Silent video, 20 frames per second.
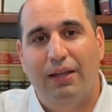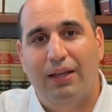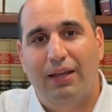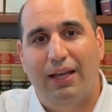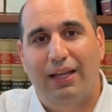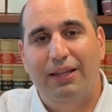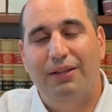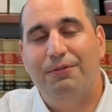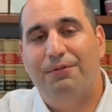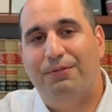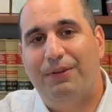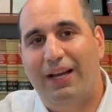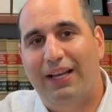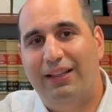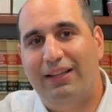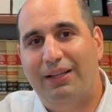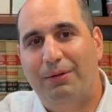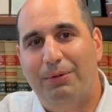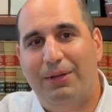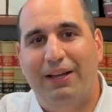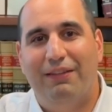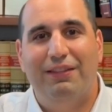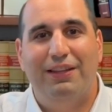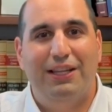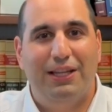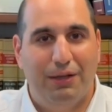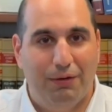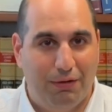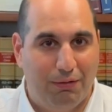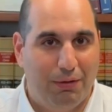And then finally, we have the
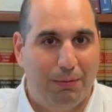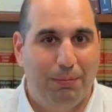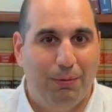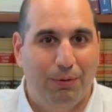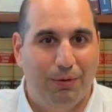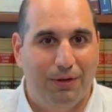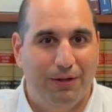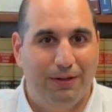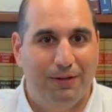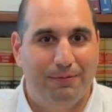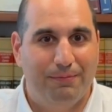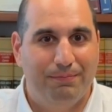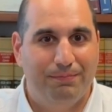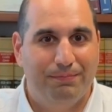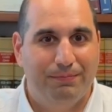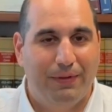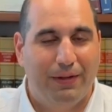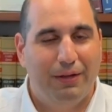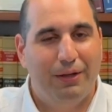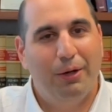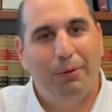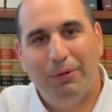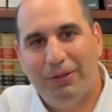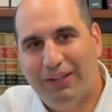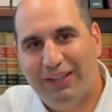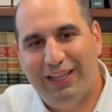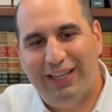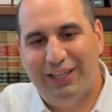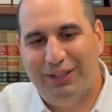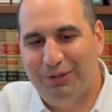hearing reporter. You know, what do
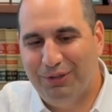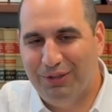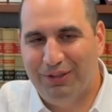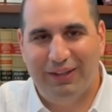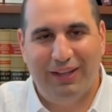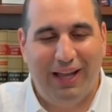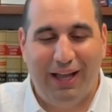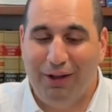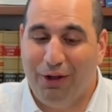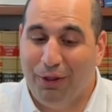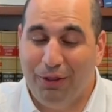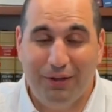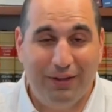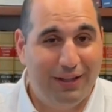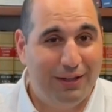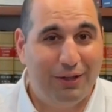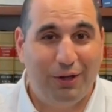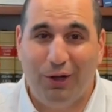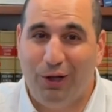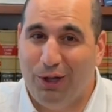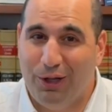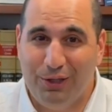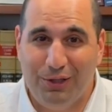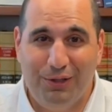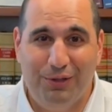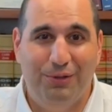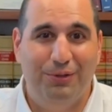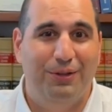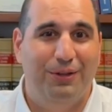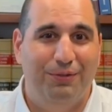they do? Other than call
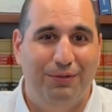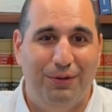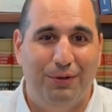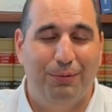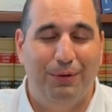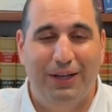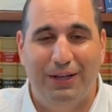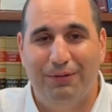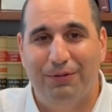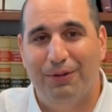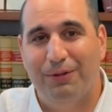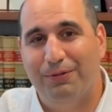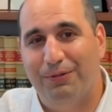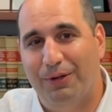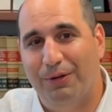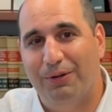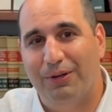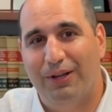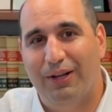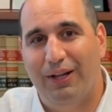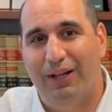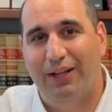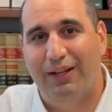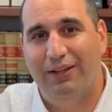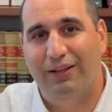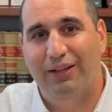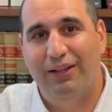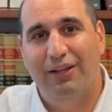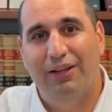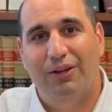you if you're waiting for the phone
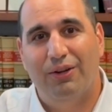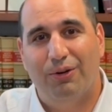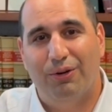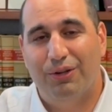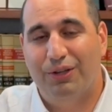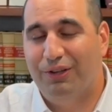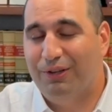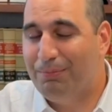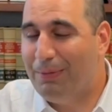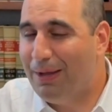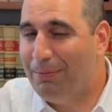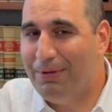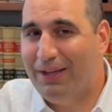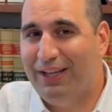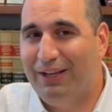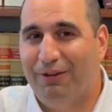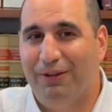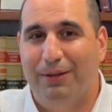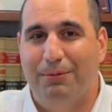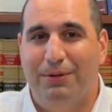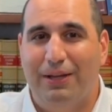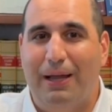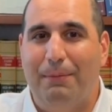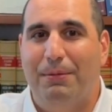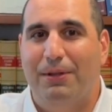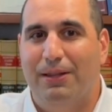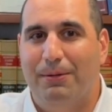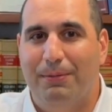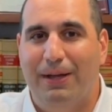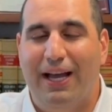call, or you maybe hear them type
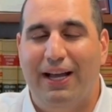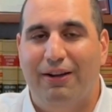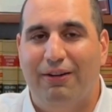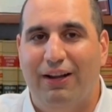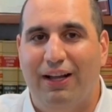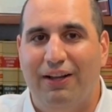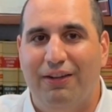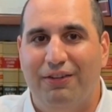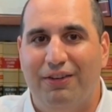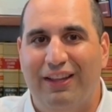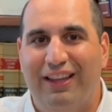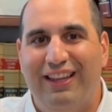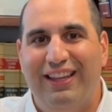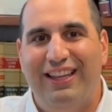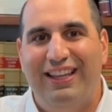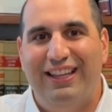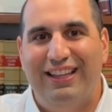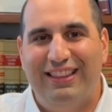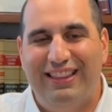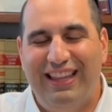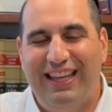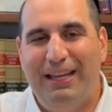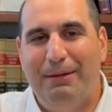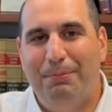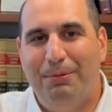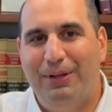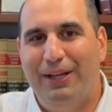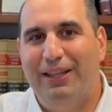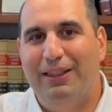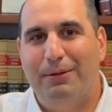in the background, they
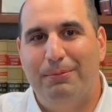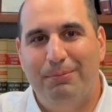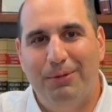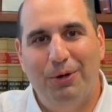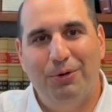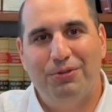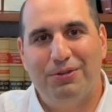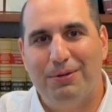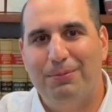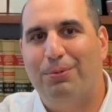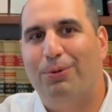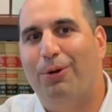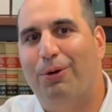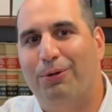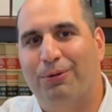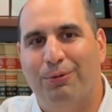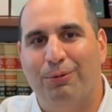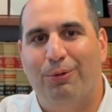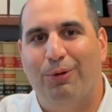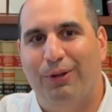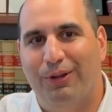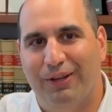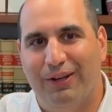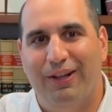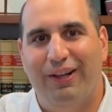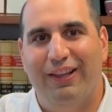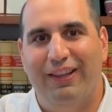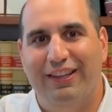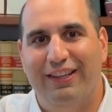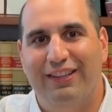play the most important role in
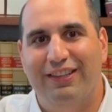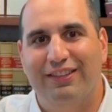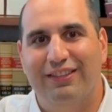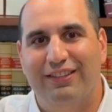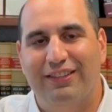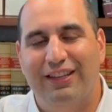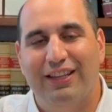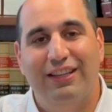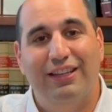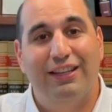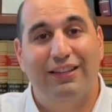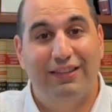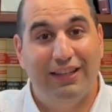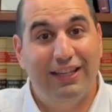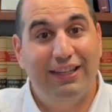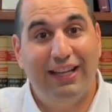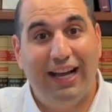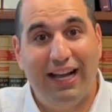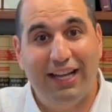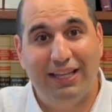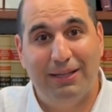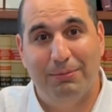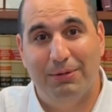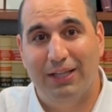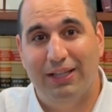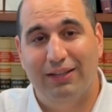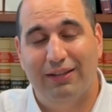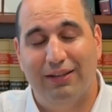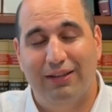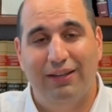all this, is they document.
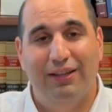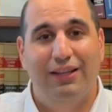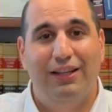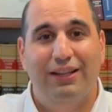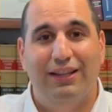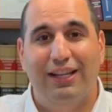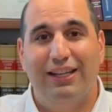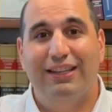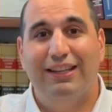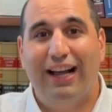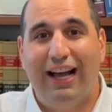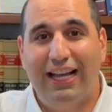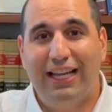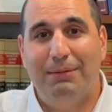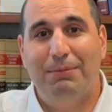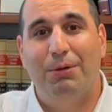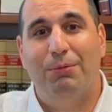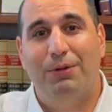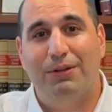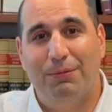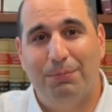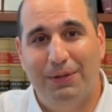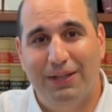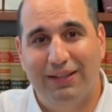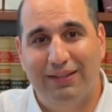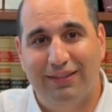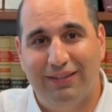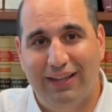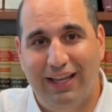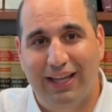They document what's being
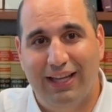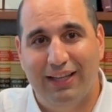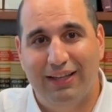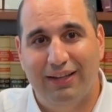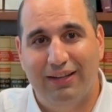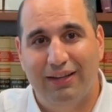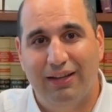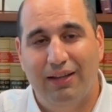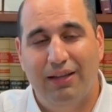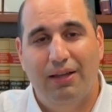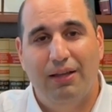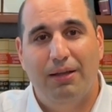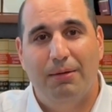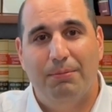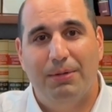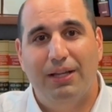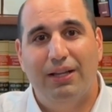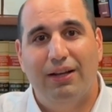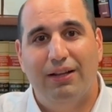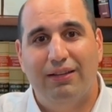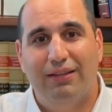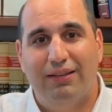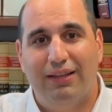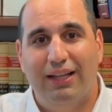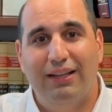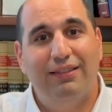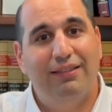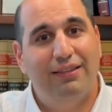said. Because let's